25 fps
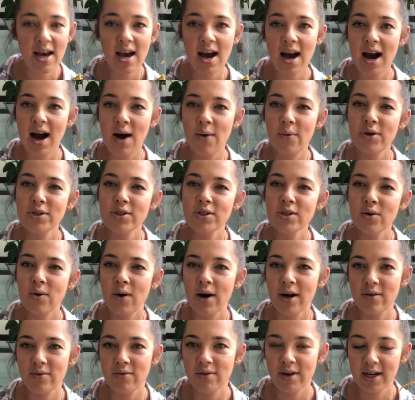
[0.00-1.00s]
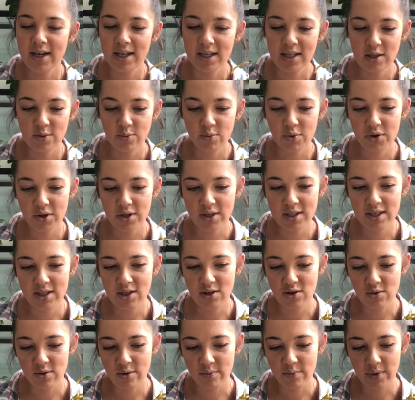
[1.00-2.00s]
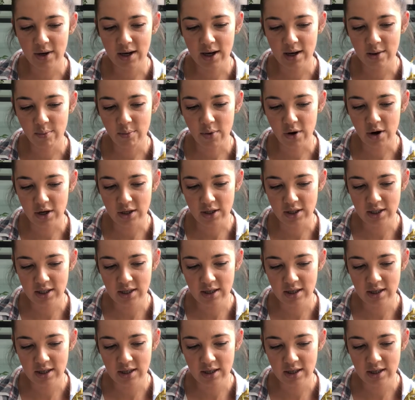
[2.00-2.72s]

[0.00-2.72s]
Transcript: I wasn't quite ready to put this into a bigger pot.